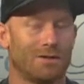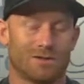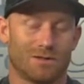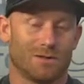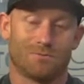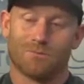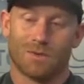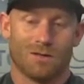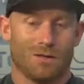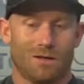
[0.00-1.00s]
And so
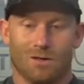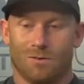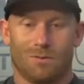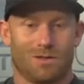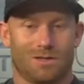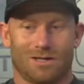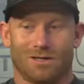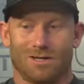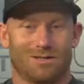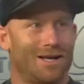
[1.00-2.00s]
we just kind of
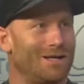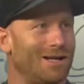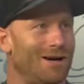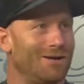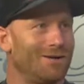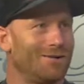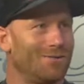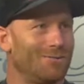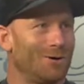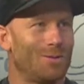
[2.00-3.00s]
like sat down and
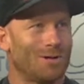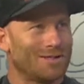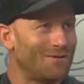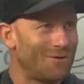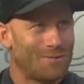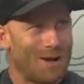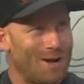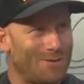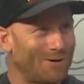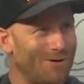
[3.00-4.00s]
wrote a bunch of stuff on
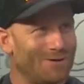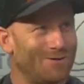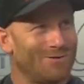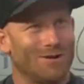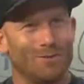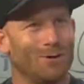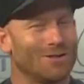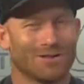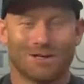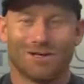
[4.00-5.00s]
paper and
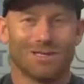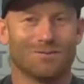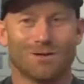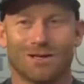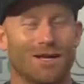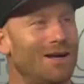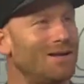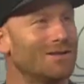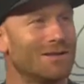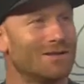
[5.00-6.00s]
pros and cons, and we're like, yeah,
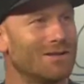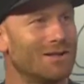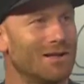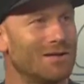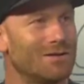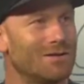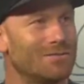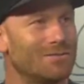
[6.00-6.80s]
sounds good, let's do it.